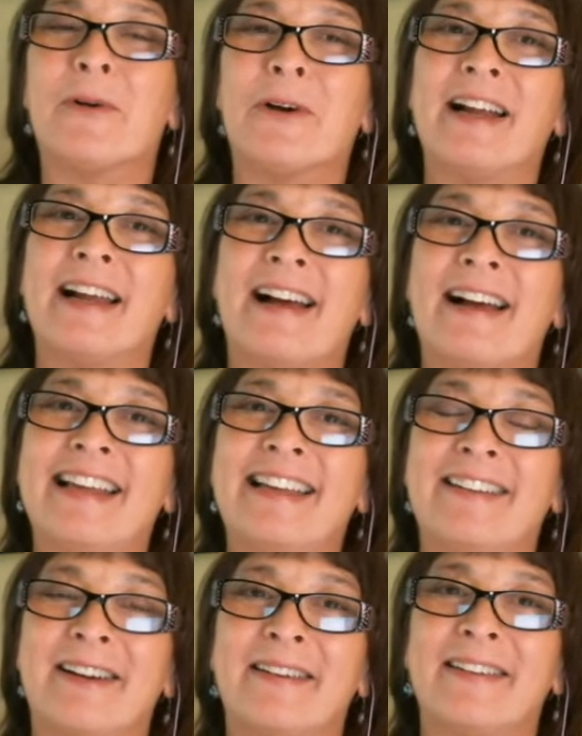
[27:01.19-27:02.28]
more
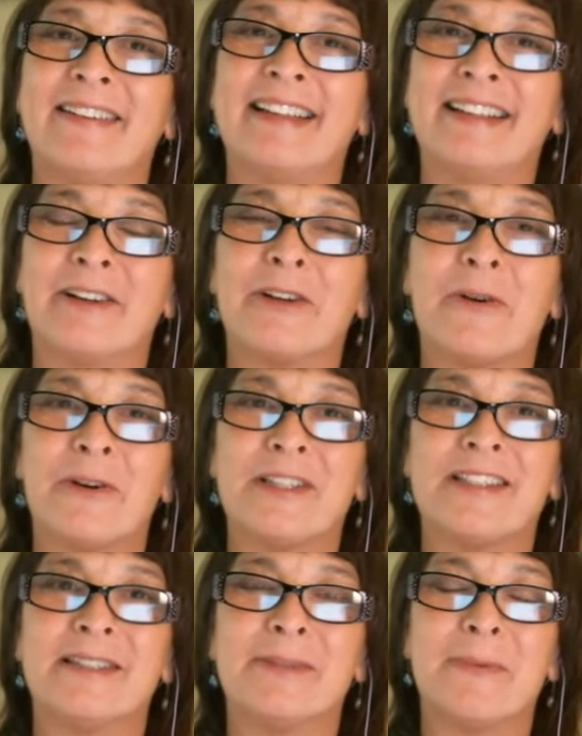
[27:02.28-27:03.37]
in our
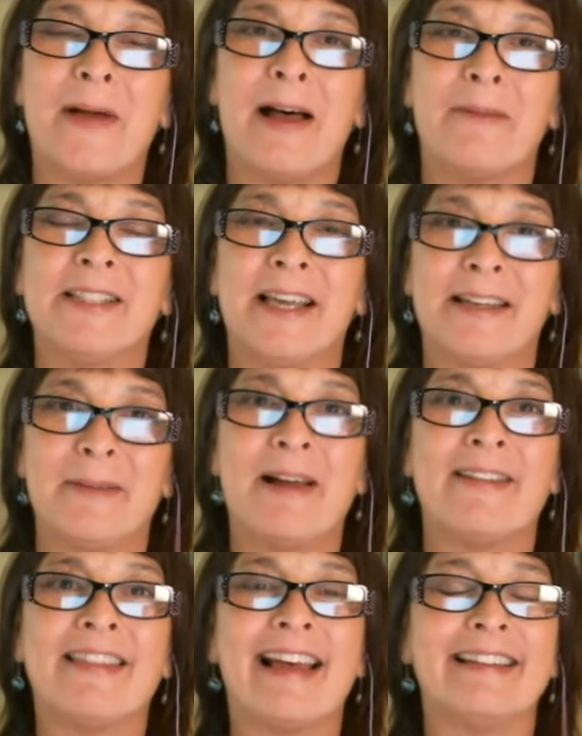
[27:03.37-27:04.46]
course as well, and we'll tell you
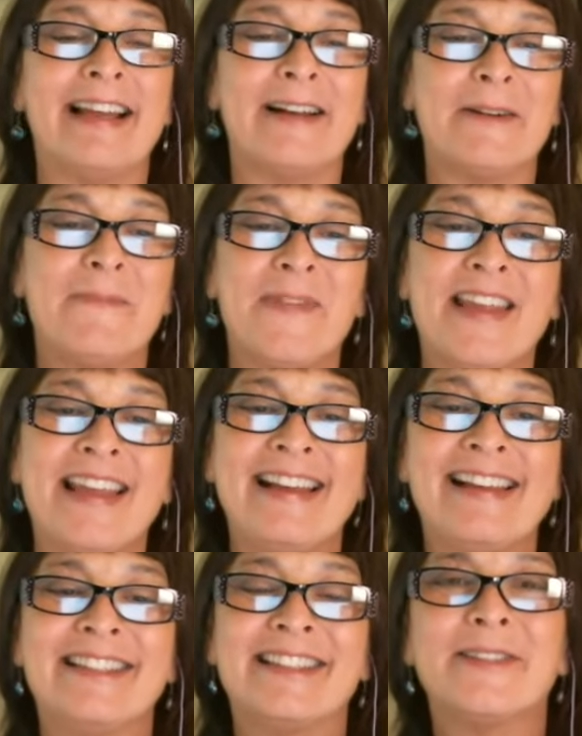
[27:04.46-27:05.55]
about that later.
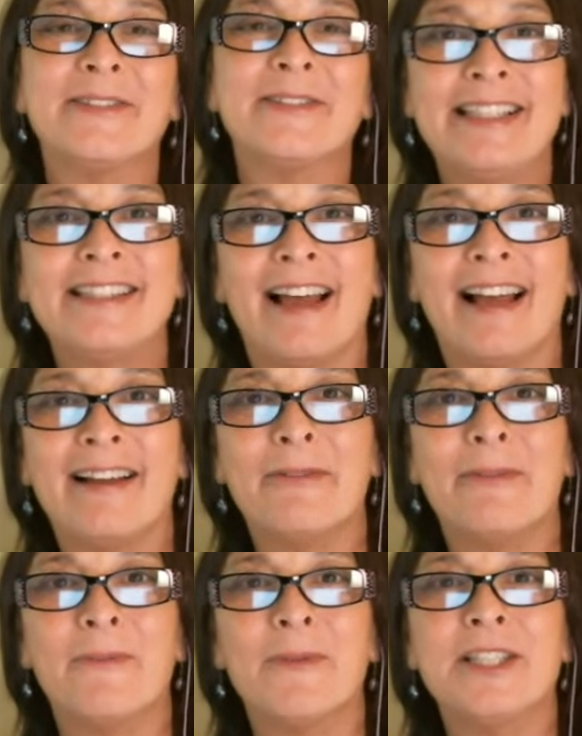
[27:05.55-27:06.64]
So Lisa,
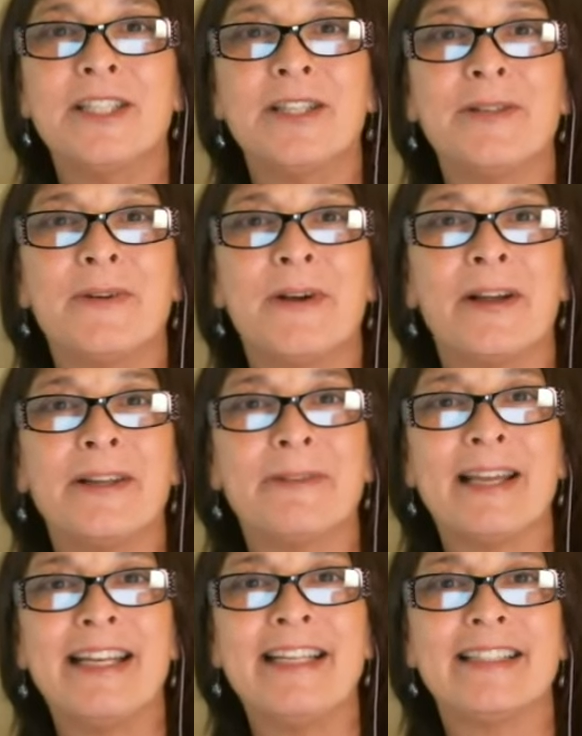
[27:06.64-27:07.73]
are you
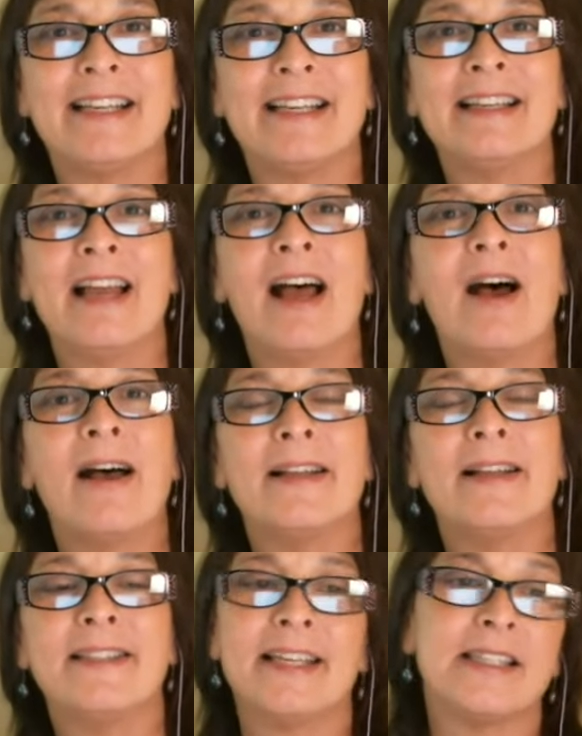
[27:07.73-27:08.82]
ready to
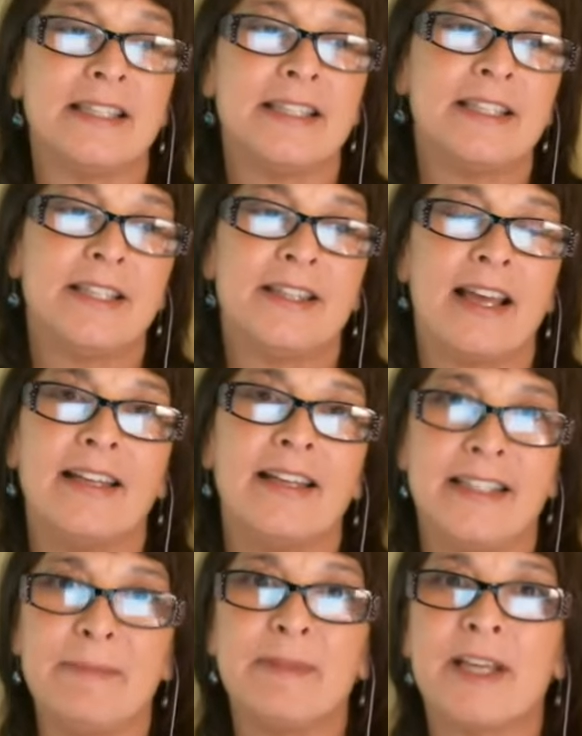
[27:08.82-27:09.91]
take us into
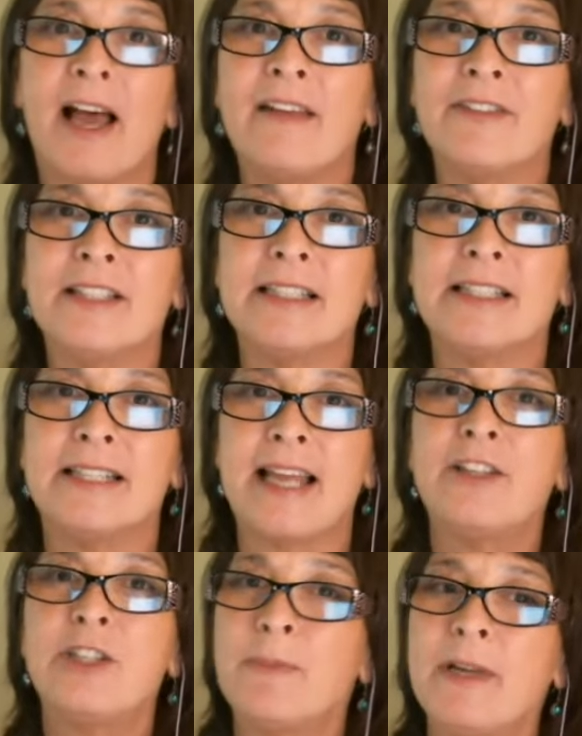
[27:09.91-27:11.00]
that deep dive into
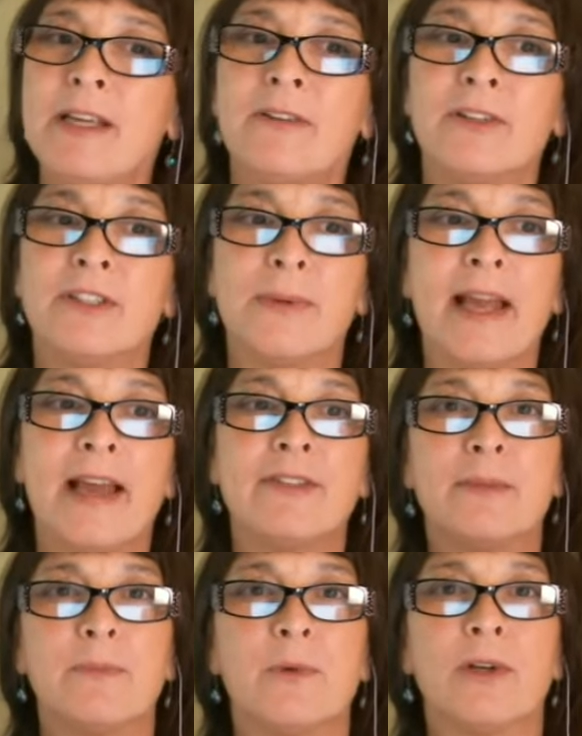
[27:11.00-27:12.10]
detachment, or do we have
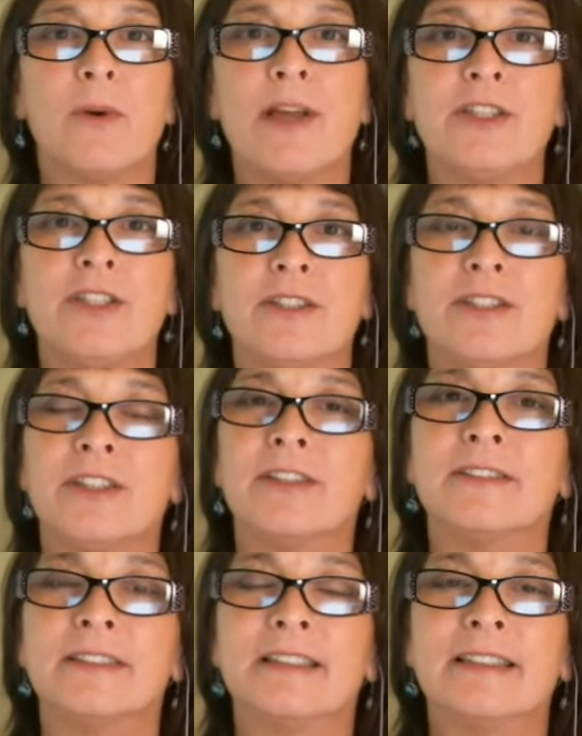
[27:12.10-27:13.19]
some more questions
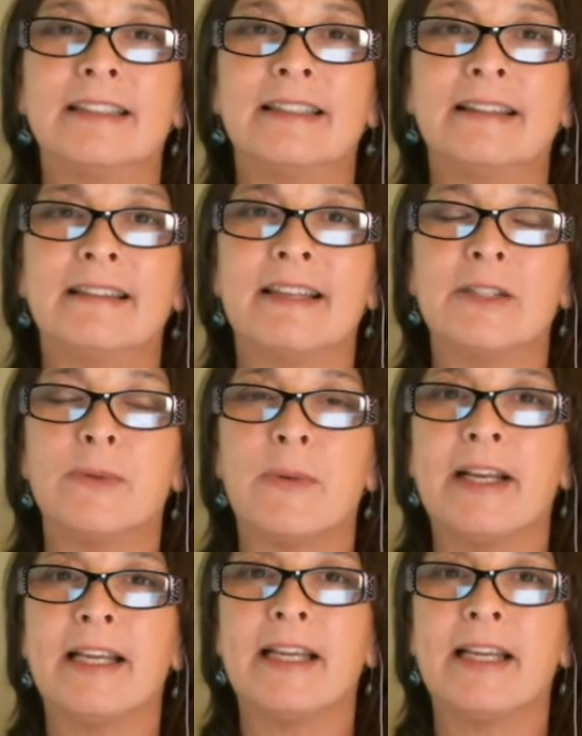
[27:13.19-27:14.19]
or things we want to